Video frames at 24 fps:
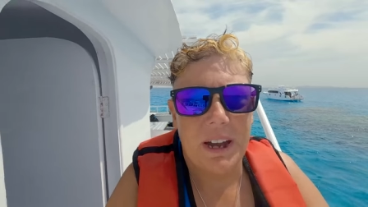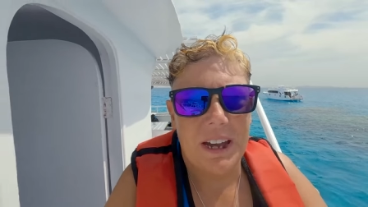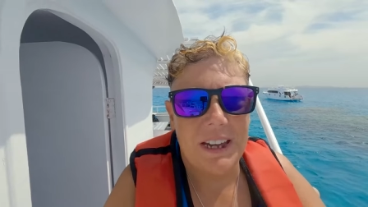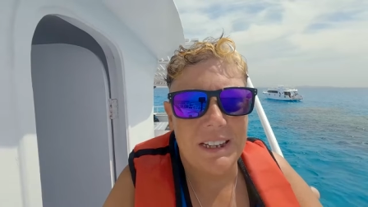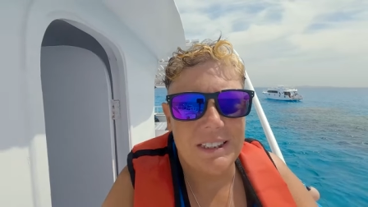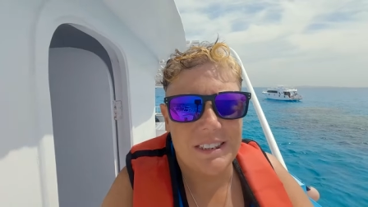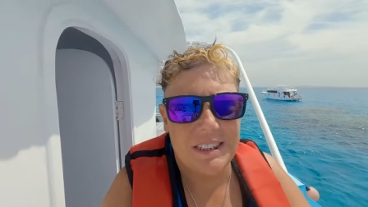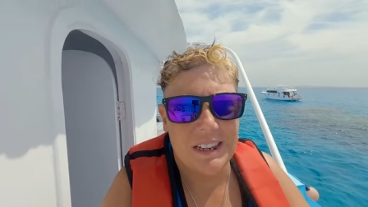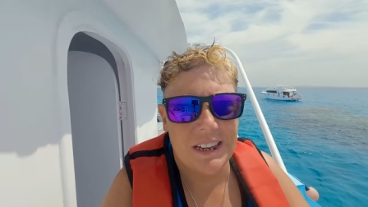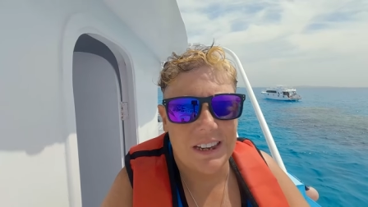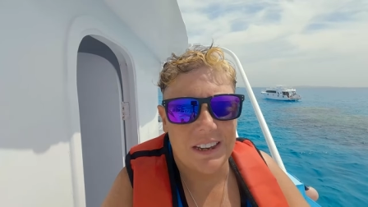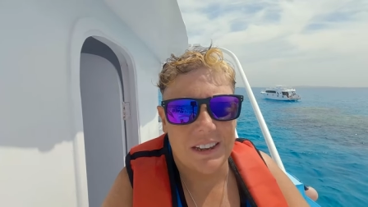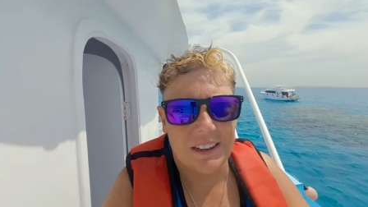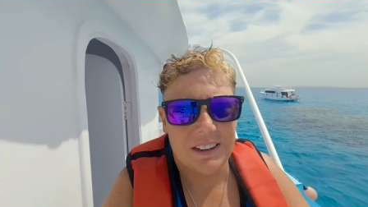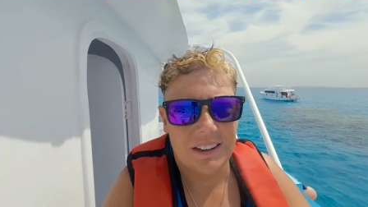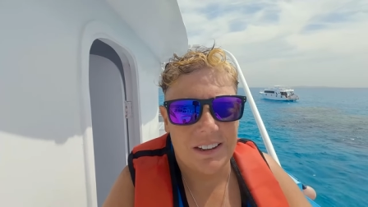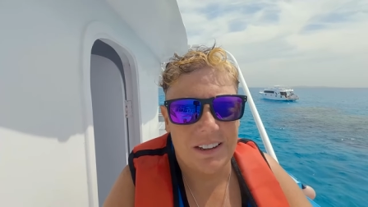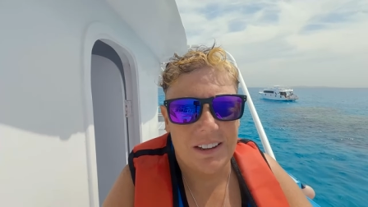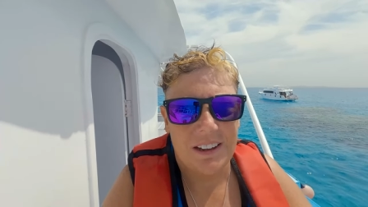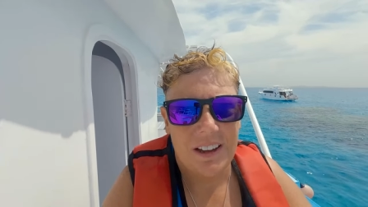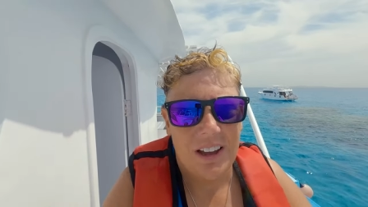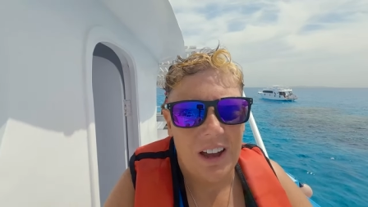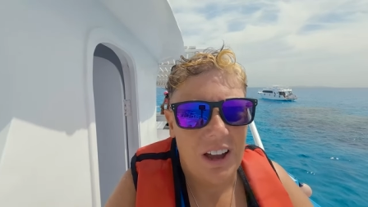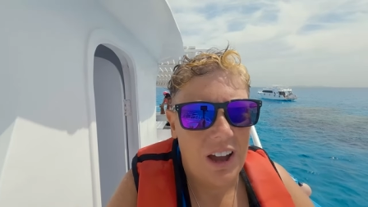amazing.
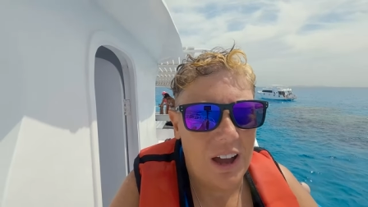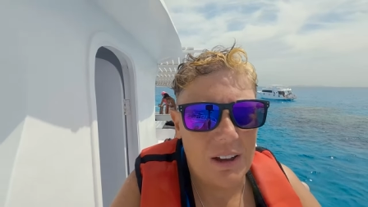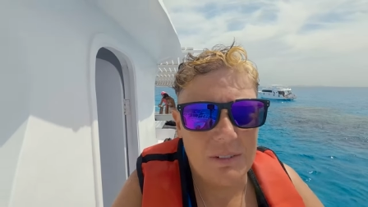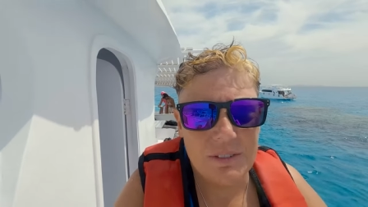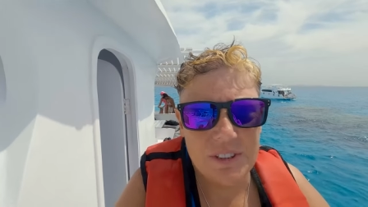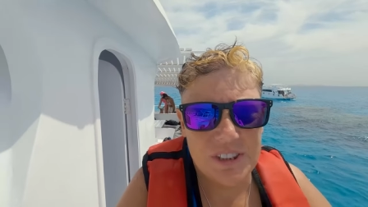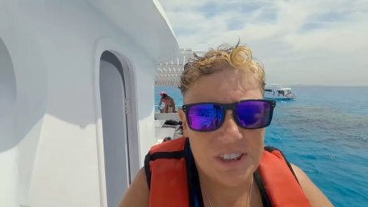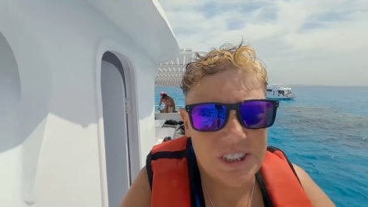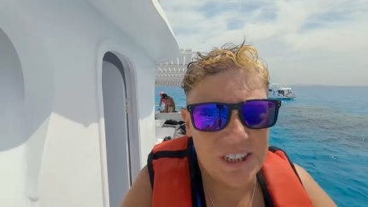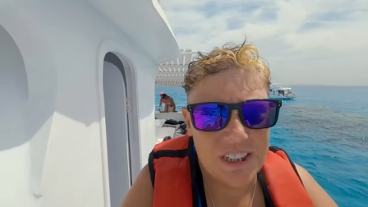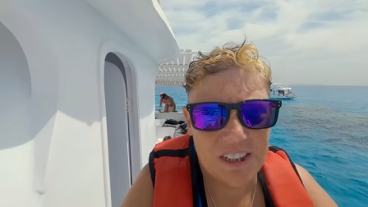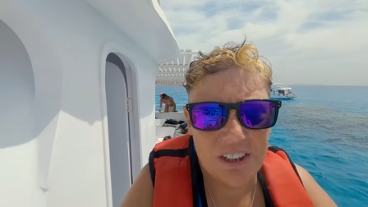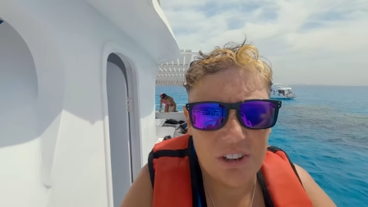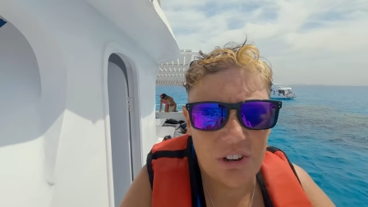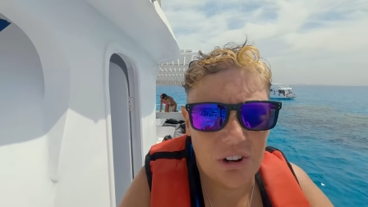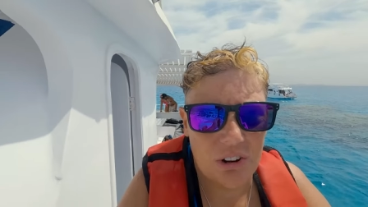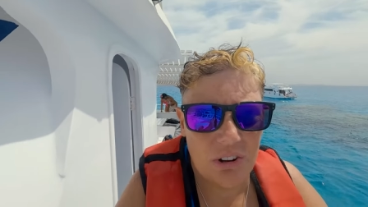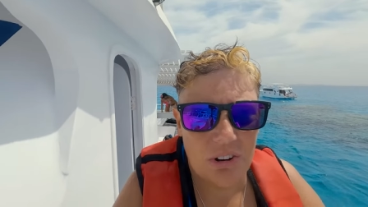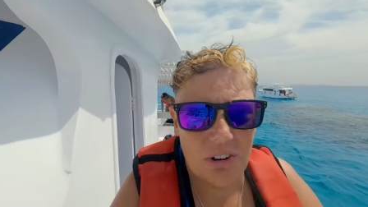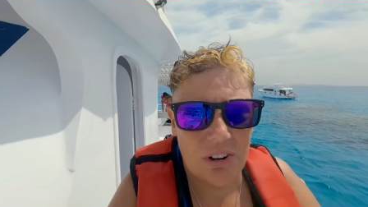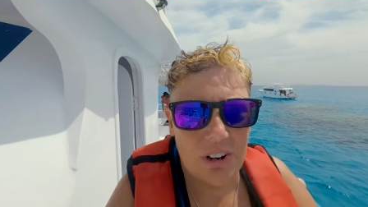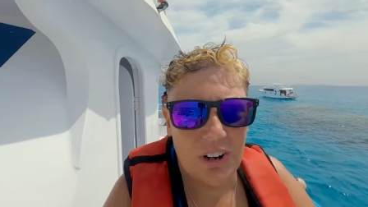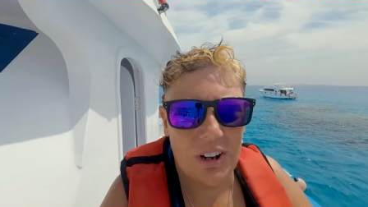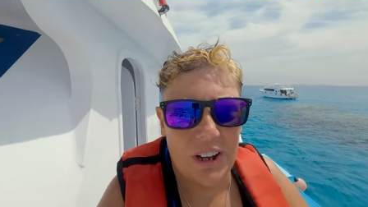I haven't seen
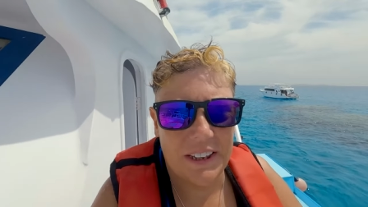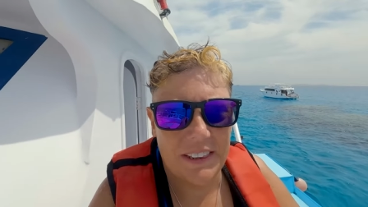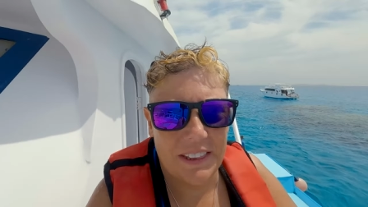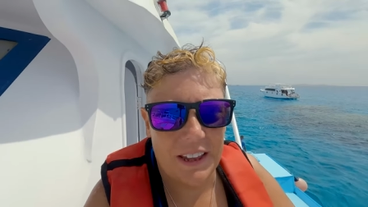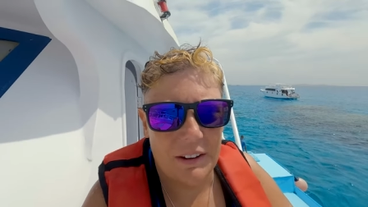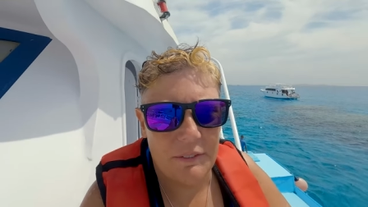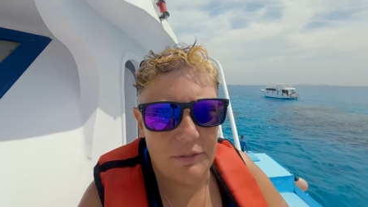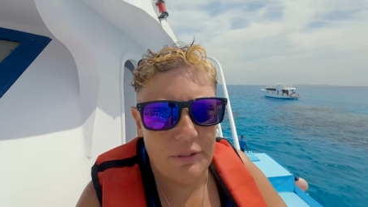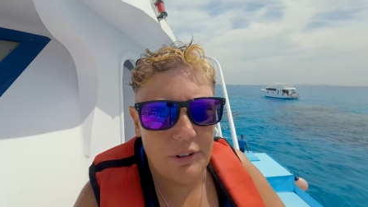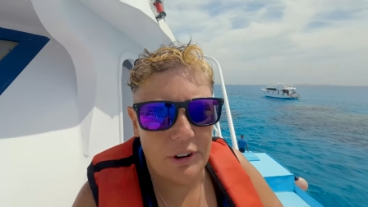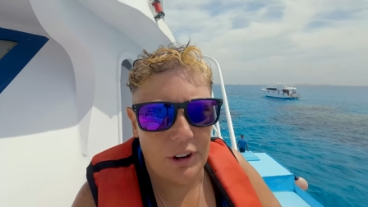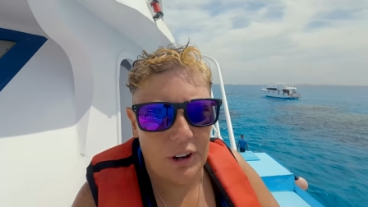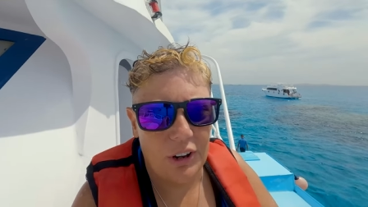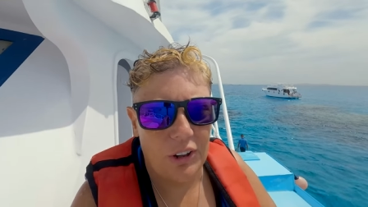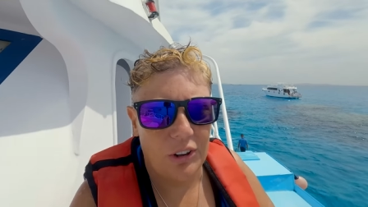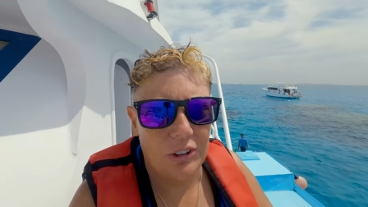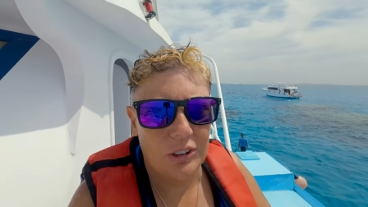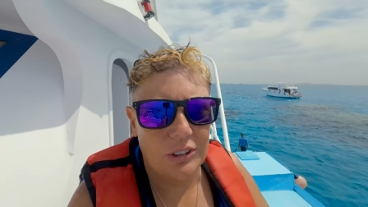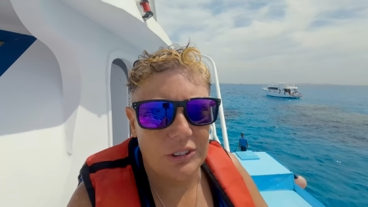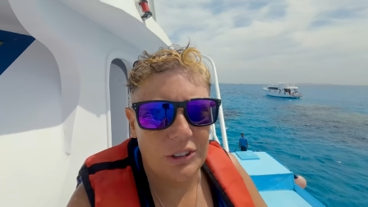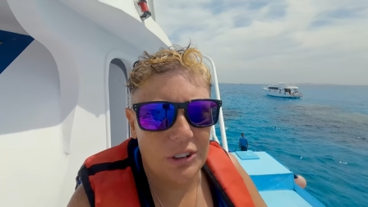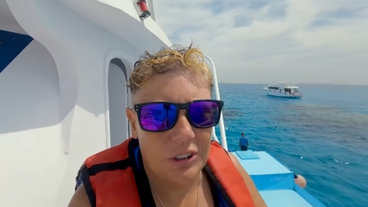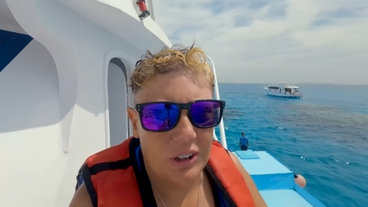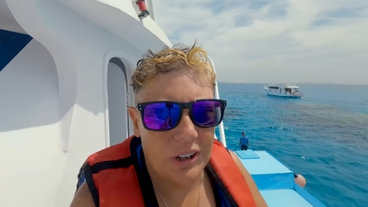coral like that for a
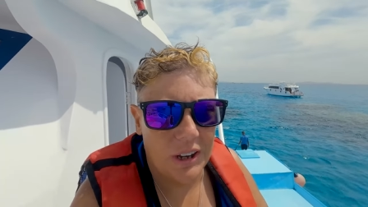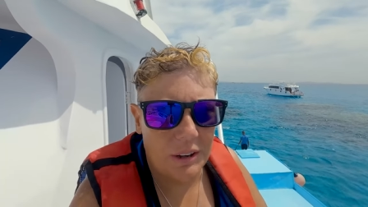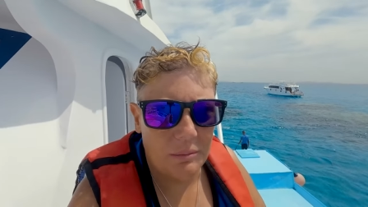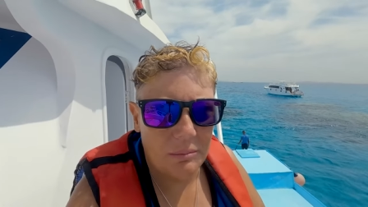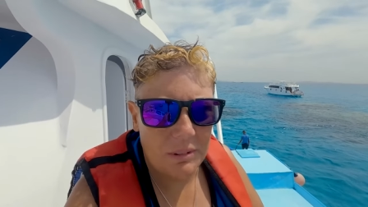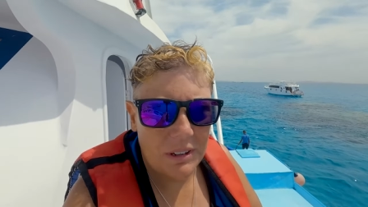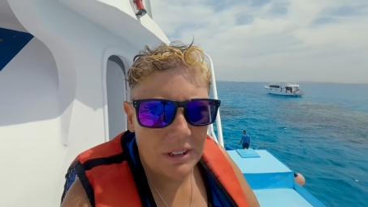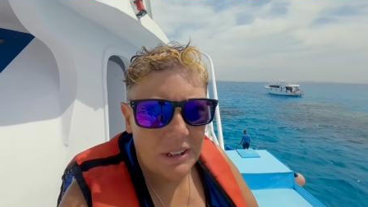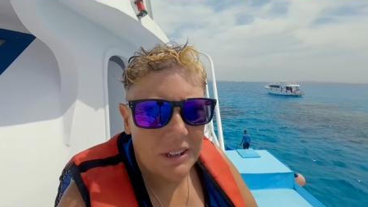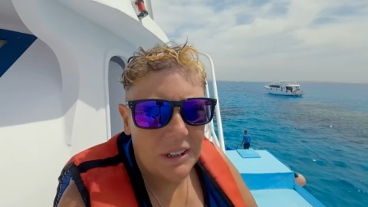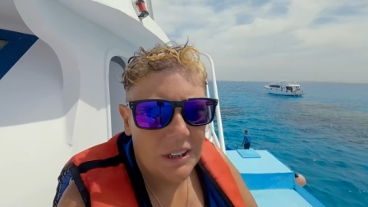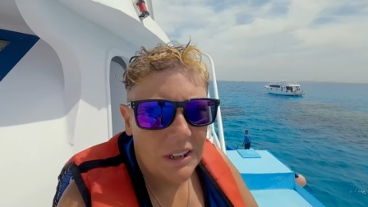long time.